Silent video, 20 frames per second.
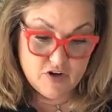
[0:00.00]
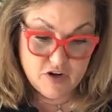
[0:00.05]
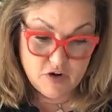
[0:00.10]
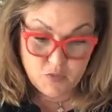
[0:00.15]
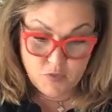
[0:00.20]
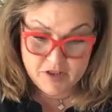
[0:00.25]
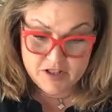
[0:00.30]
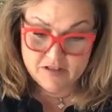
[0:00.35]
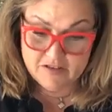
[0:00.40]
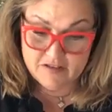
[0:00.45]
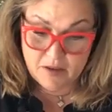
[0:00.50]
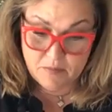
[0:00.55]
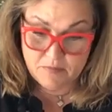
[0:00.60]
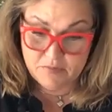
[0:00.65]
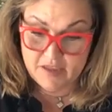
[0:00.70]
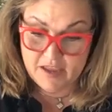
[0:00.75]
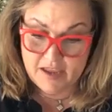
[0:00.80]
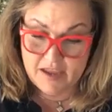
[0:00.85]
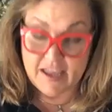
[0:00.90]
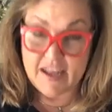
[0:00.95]
you're going to win
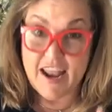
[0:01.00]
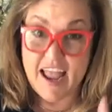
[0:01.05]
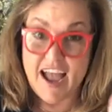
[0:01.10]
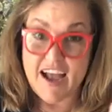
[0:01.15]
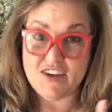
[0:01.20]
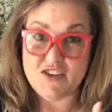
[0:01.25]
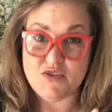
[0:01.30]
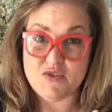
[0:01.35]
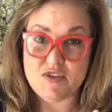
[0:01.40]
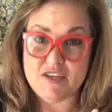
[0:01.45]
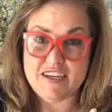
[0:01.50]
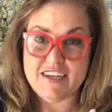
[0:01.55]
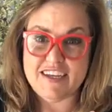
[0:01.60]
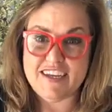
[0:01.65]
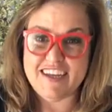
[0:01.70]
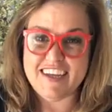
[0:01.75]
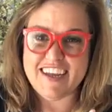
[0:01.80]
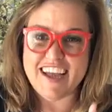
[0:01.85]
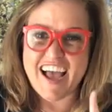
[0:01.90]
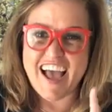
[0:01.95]
something. And
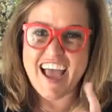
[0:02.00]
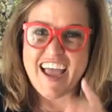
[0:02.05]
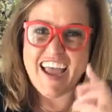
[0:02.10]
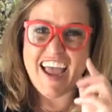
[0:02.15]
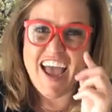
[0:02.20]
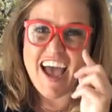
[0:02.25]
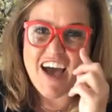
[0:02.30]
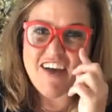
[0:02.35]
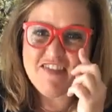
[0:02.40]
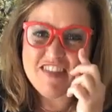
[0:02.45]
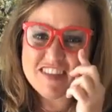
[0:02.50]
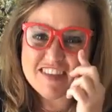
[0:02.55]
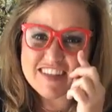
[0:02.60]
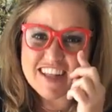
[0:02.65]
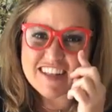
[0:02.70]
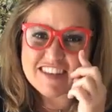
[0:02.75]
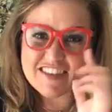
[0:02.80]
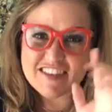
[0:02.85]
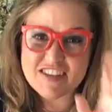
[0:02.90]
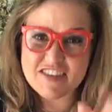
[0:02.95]
actually, I have the
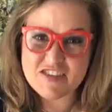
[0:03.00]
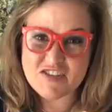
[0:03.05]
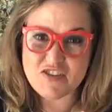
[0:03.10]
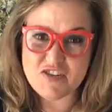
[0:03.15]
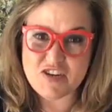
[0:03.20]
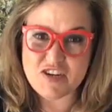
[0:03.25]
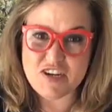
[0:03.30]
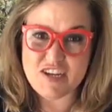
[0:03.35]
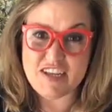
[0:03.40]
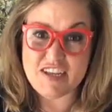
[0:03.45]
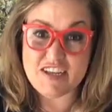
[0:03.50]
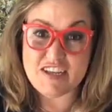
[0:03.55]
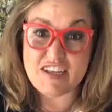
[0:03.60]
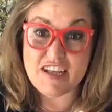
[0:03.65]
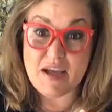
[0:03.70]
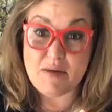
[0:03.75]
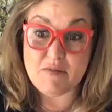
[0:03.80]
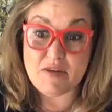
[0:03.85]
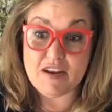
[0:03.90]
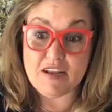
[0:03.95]
stencil I'm going
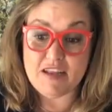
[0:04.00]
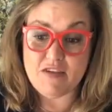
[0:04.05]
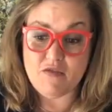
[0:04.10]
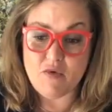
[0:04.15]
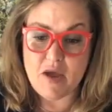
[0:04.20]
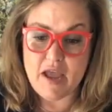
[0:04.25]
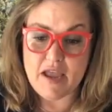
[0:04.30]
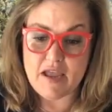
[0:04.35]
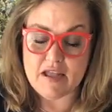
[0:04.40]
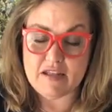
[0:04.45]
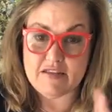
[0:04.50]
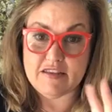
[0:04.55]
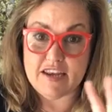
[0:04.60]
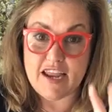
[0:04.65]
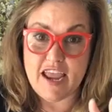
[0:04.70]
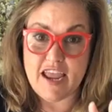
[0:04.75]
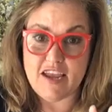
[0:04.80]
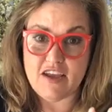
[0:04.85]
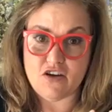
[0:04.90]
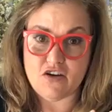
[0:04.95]
to give away. It's
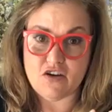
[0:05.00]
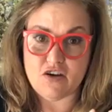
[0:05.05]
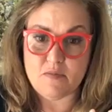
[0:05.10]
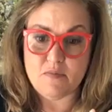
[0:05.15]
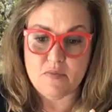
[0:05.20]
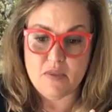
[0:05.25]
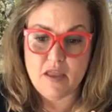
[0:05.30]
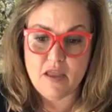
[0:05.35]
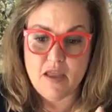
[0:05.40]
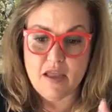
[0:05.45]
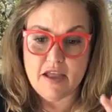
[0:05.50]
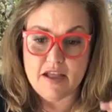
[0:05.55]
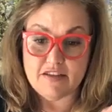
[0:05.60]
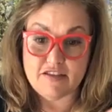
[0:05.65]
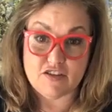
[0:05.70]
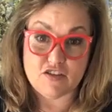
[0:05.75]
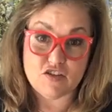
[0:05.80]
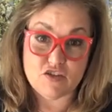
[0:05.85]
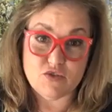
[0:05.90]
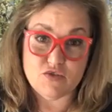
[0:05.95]
an anchor.
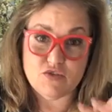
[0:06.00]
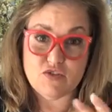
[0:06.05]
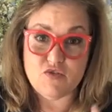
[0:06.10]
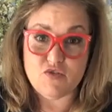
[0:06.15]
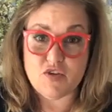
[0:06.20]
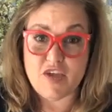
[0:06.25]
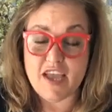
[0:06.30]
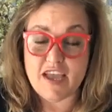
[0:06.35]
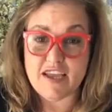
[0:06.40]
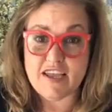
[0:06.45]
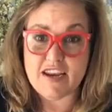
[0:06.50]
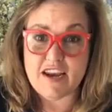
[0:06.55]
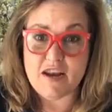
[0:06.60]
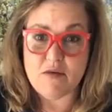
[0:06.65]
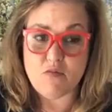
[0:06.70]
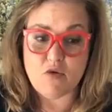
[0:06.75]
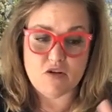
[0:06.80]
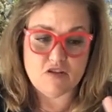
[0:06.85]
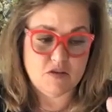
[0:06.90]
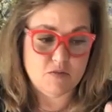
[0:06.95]
It's exclusive. You can't get it
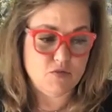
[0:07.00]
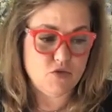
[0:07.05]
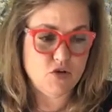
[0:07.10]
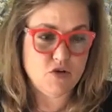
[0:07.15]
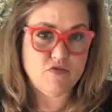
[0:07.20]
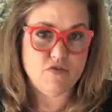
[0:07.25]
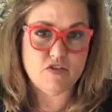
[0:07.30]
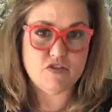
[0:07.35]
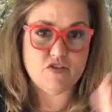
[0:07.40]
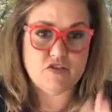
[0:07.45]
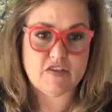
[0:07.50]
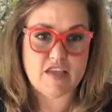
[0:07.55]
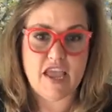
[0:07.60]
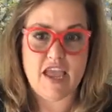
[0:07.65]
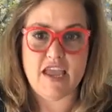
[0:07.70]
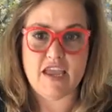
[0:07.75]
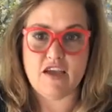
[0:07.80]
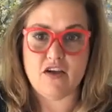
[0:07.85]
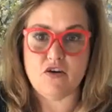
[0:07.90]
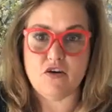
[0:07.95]
anymore. It's a beautiful just
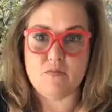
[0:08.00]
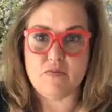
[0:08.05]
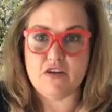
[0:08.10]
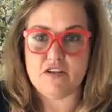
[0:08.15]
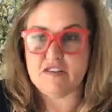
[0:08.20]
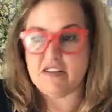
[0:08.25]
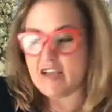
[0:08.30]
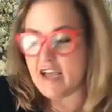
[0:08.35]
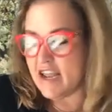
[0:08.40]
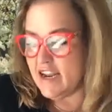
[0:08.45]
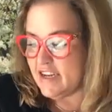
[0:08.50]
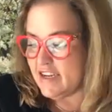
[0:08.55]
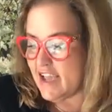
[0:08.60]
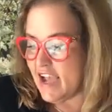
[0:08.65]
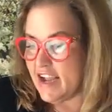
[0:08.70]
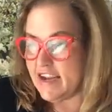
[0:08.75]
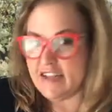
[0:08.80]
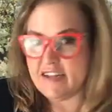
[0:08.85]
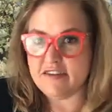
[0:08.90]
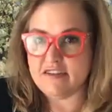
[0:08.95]
anchor because it kind
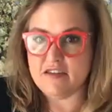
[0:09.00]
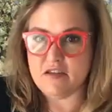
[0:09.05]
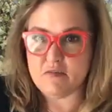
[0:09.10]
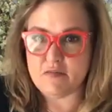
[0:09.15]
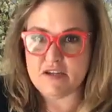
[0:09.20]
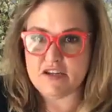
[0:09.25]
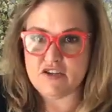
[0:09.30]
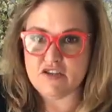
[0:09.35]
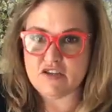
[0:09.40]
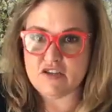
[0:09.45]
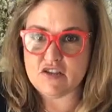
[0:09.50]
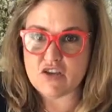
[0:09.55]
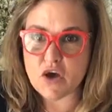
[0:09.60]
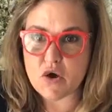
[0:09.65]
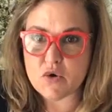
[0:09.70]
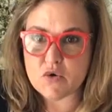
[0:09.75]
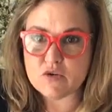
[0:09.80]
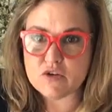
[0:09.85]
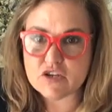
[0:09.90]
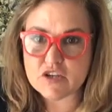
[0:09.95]
of tied into the beachy and
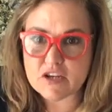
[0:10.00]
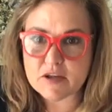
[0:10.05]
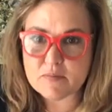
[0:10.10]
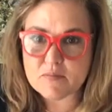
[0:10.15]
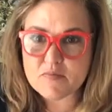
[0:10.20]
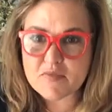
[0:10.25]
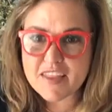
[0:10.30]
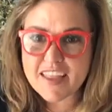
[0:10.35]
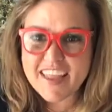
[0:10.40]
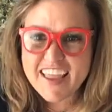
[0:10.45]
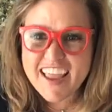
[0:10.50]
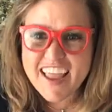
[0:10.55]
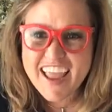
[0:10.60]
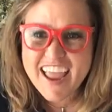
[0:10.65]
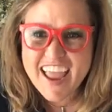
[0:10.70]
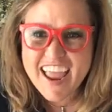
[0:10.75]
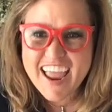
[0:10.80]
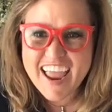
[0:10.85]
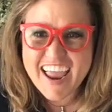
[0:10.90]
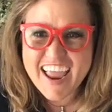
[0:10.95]
the ocean.
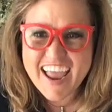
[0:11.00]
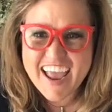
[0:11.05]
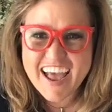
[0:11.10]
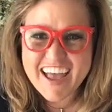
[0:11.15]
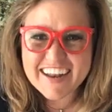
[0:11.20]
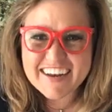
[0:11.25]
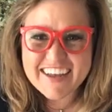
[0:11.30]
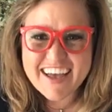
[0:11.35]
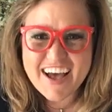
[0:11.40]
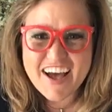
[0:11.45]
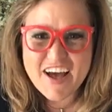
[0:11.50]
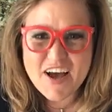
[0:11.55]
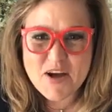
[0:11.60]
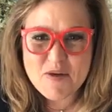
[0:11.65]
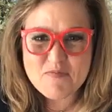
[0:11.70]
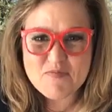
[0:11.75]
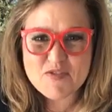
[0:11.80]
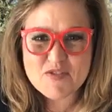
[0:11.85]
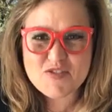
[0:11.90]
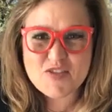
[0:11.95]
And
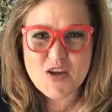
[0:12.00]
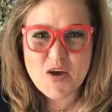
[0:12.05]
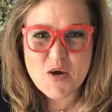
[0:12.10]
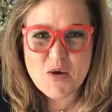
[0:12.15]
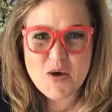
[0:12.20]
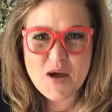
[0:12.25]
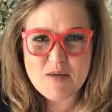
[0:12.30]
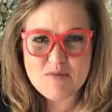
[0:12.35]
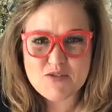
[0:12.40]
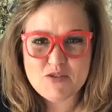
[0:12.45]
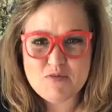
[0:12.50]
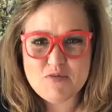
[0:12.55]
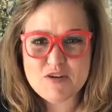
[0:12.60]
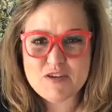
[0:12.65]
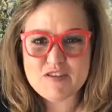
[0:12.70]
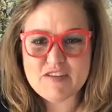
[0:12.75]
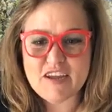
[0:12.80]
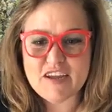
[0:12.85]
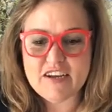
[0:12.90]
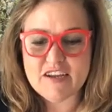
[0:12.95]
so I'm
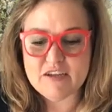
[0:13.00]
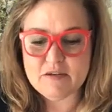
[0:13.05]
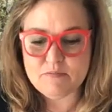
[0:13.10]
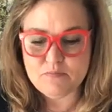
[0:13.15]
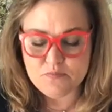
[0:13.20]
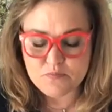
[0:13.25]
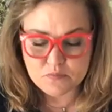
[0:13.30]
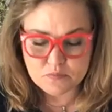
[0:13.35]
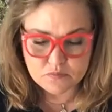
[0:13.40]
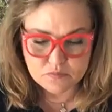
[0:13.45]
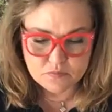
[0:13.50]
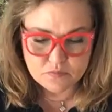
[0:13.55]
super excited